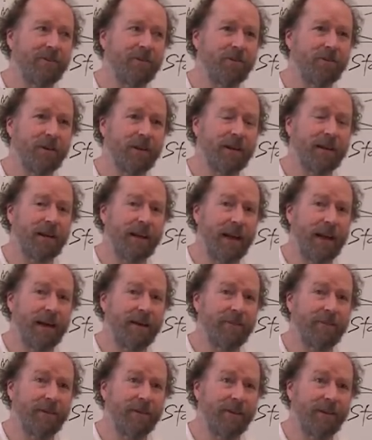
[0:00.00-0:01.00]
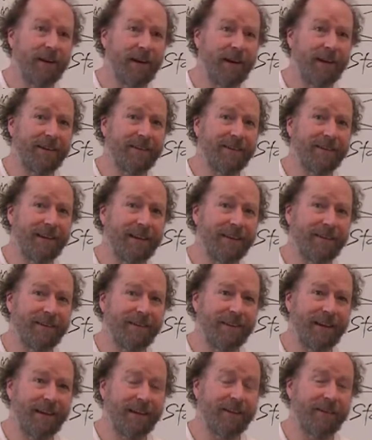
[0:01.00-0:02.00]
shortly after the United States
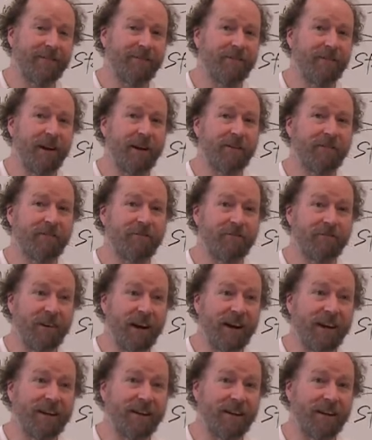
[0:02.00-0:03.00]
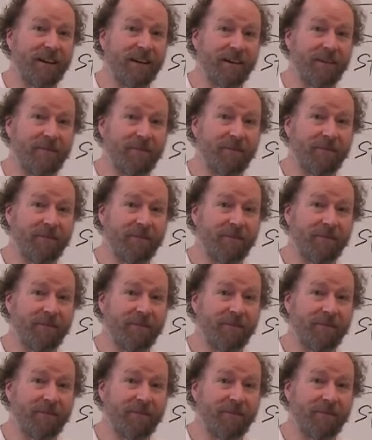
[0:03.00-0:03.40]
elected Ronald Reagan,